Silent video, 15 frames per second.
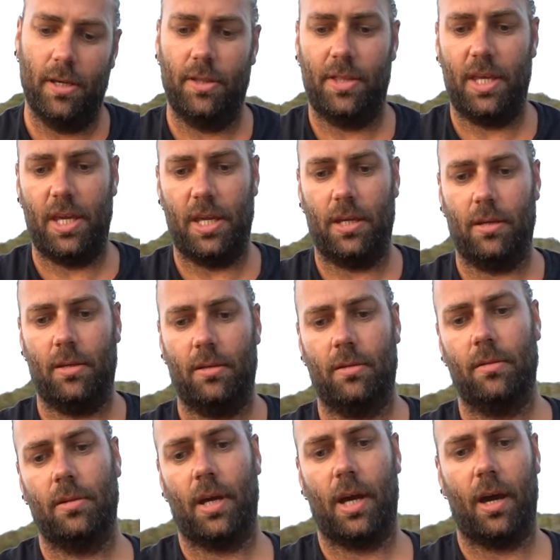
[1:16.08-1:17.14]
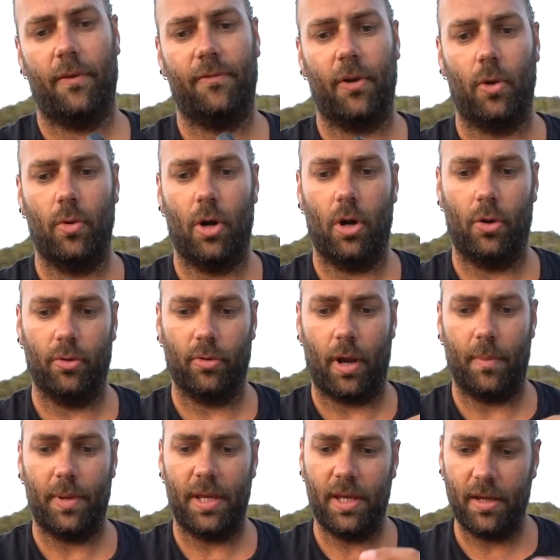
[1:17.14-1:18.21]
the phone holder
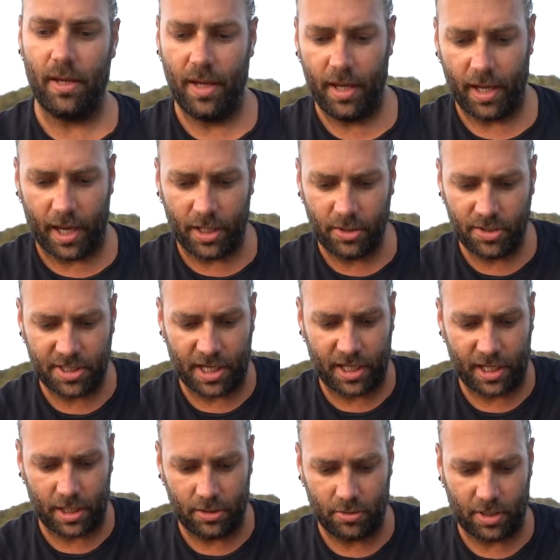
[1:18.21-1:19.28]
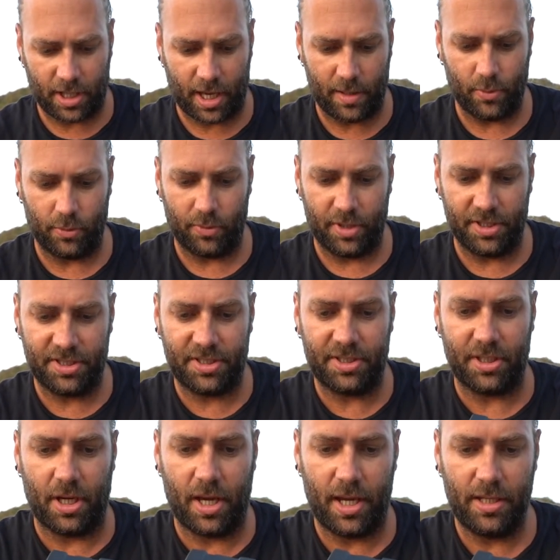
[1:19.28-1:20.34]
up here, and you take out your cable. This
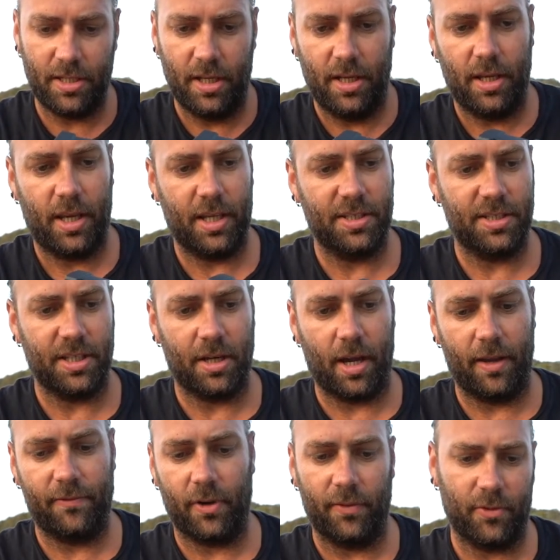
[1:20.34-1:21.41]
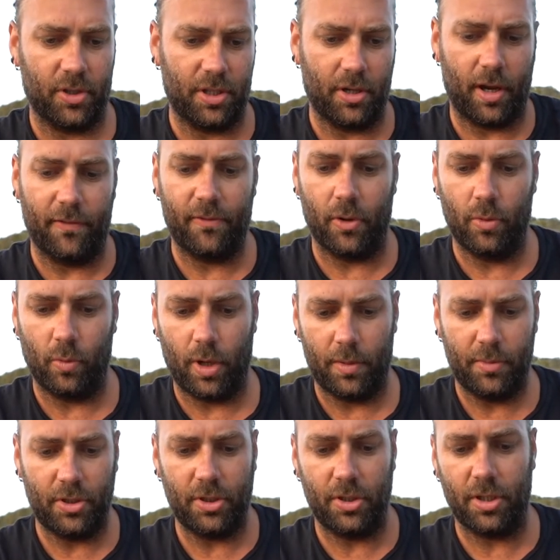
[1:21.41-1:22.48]
side has the iPhone. I've got the iPhone one,
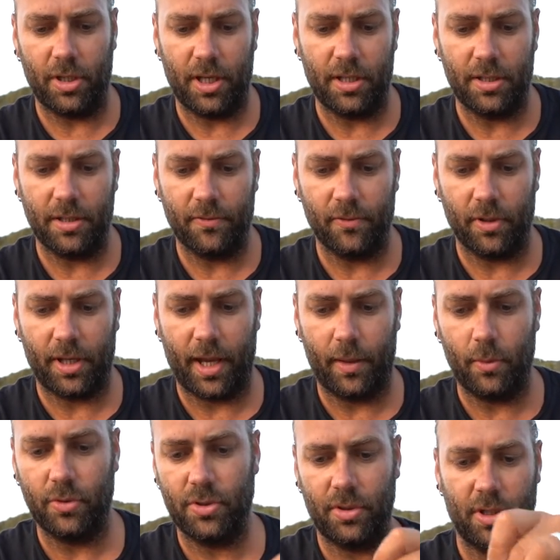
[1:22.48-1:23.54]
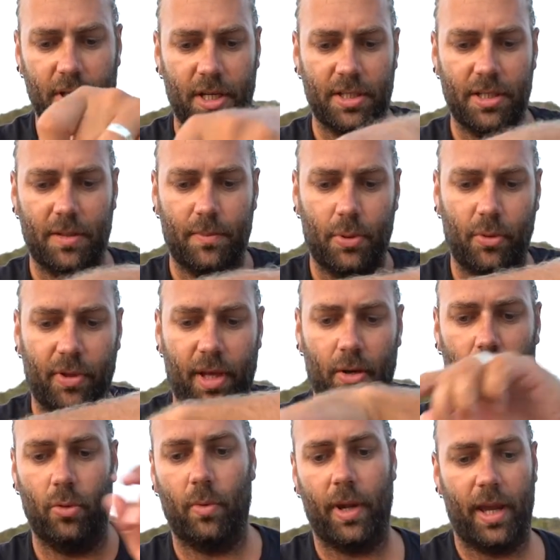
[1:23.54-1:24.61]
but you can get the different cable to connect it. Pull that all
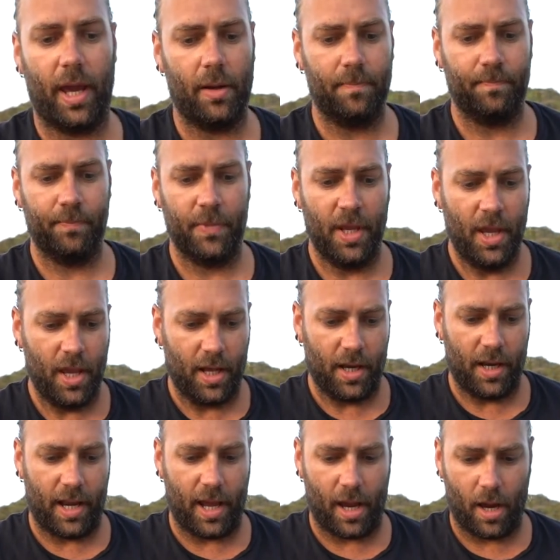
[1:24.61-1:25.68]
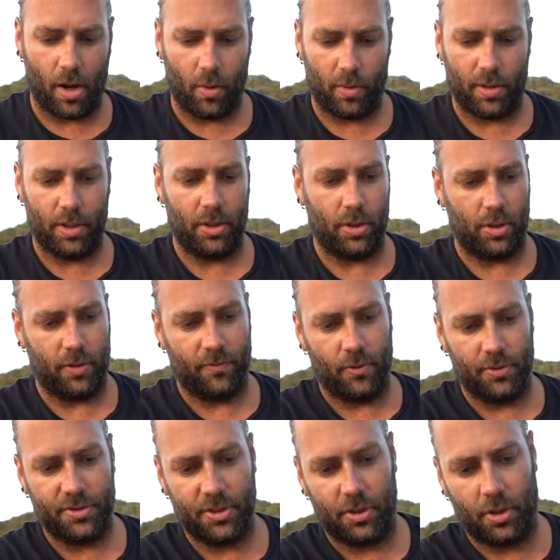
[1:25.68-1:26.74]
the way out. Now you've
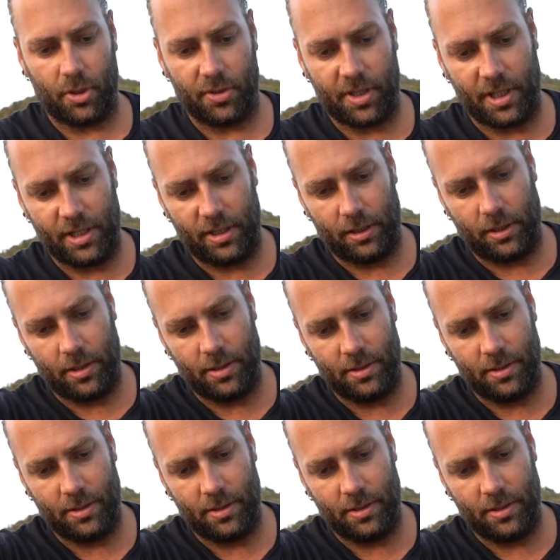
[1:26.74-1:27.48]
also got the little